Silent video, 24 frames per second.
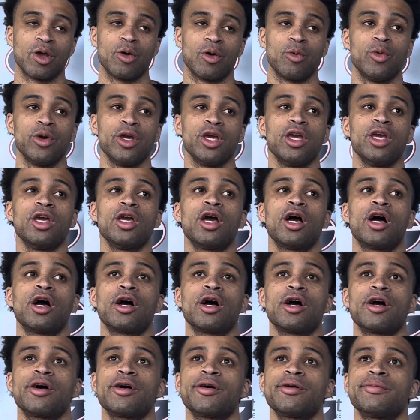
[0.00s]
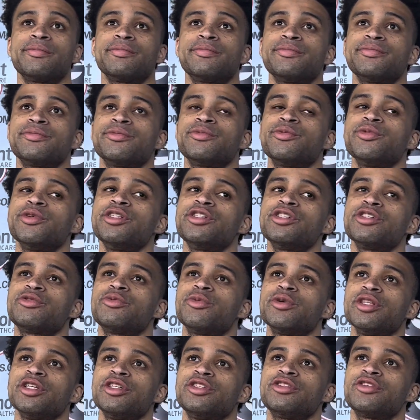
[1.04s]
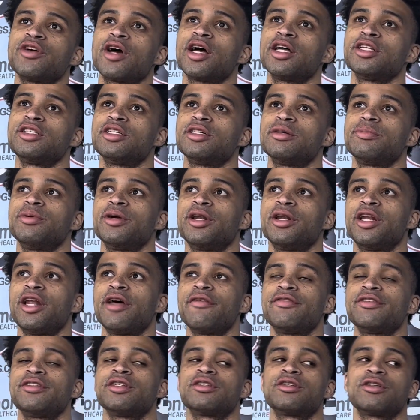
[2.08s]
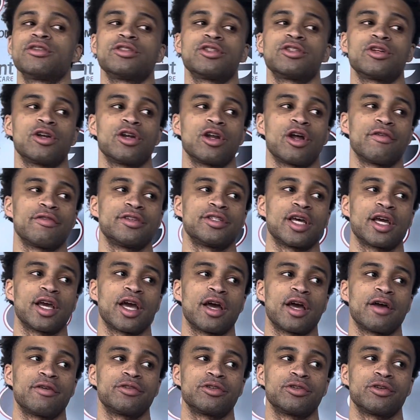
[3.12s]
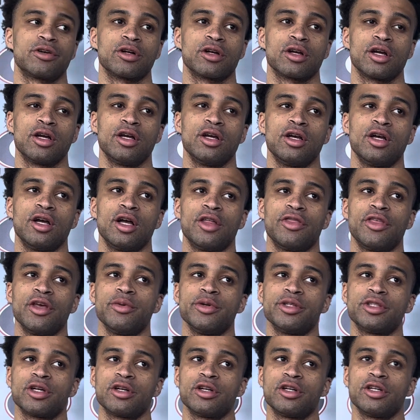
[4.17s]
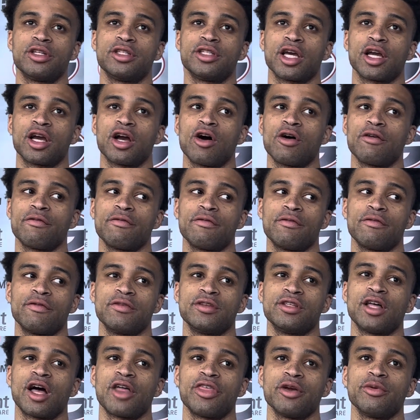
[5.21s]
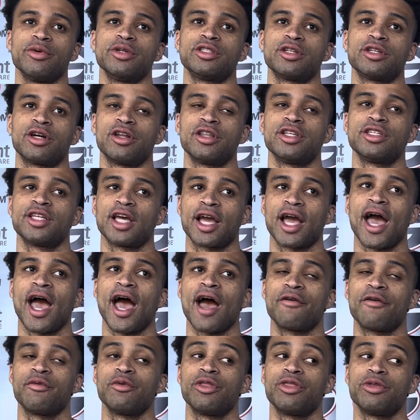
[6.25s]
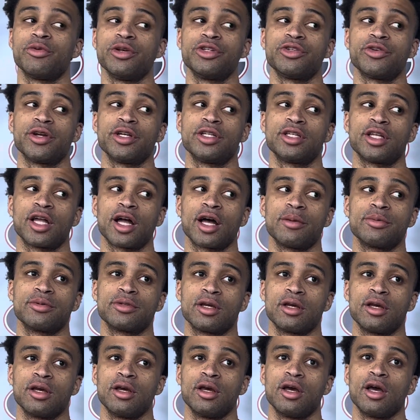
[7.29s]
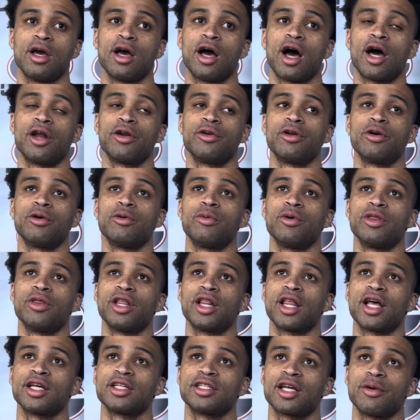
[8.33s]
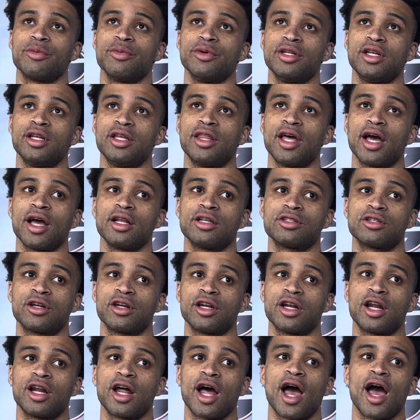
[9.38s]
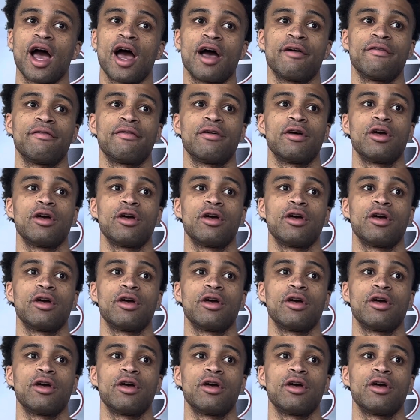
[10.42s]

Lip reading: We just really tried to put an emphasis on starting off the second half strong. Mm-hmm. I think we started the second half with three straight stops. I don't know when the last time we did that, started a half